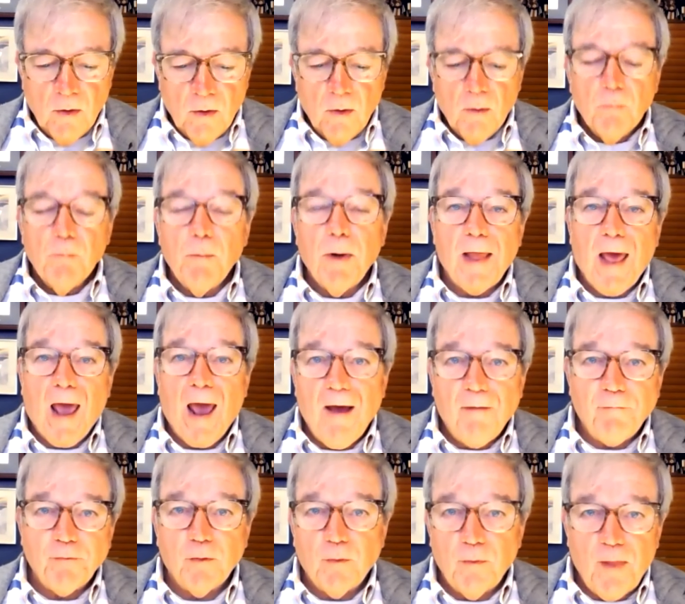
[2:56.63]
But
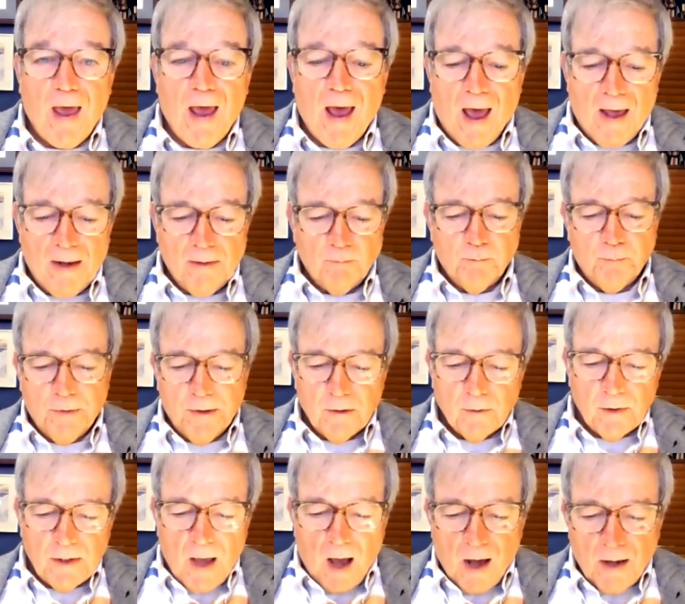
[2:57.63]
after that,
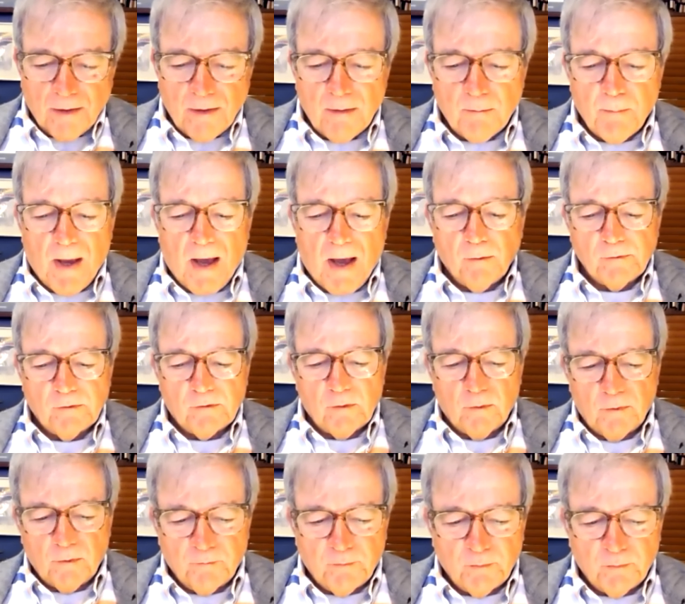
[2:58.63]
periodic bouts of
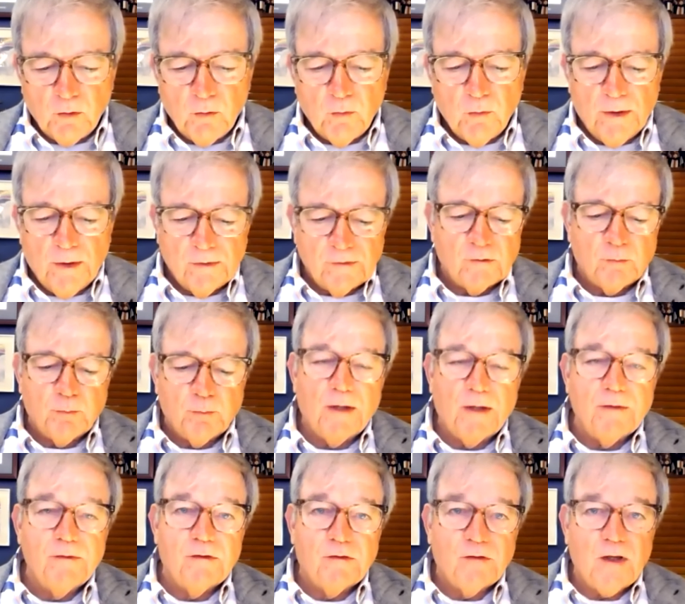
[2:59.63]
the flu had spread
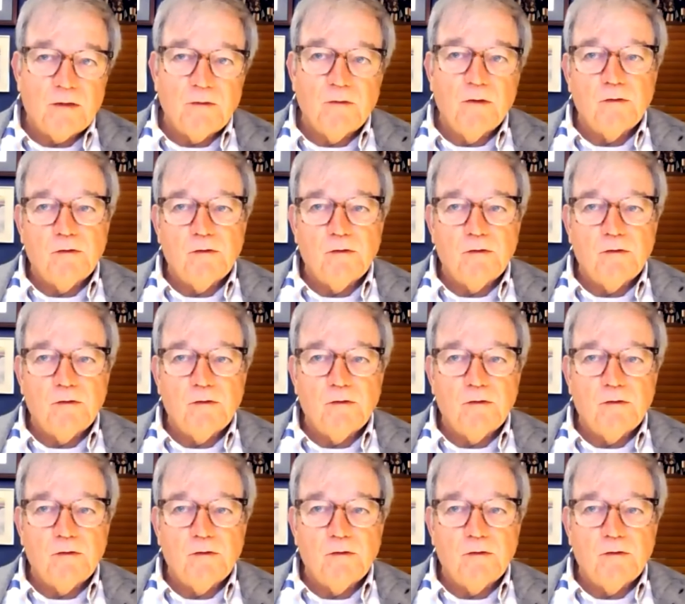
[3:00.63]
sickness